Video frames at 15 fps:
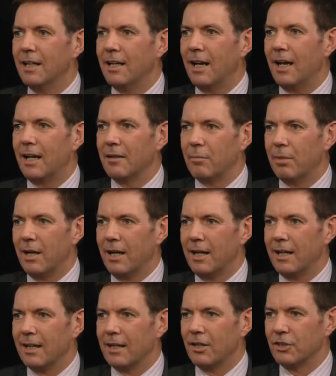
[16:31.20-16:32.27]
and
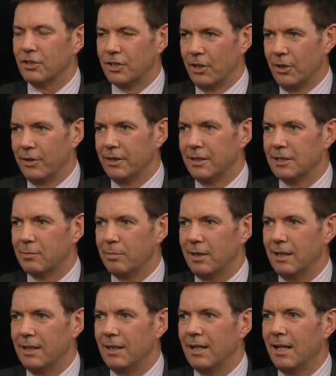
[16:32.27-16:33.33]
by controlling the
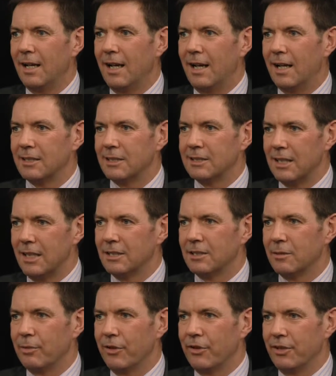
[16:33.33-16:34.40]
speed at a
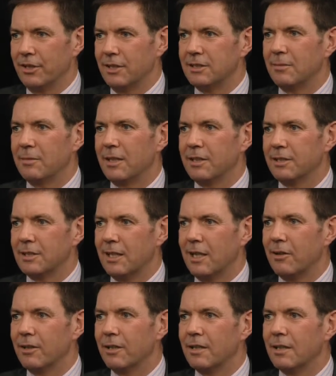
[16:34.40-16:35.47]
sensible 30 miles an
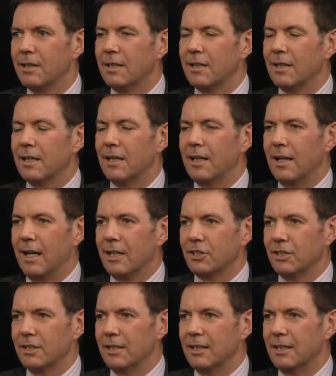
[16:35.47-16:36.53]
hour
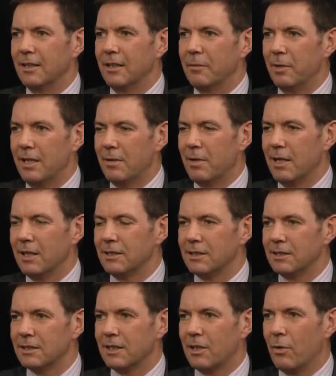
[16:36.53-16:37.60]
actually
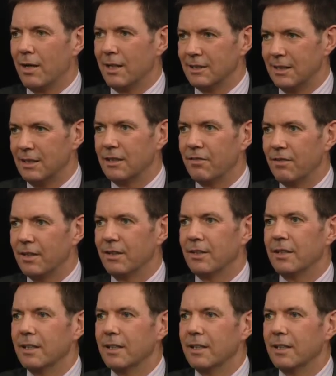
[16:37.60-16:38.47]
minimises quite significantly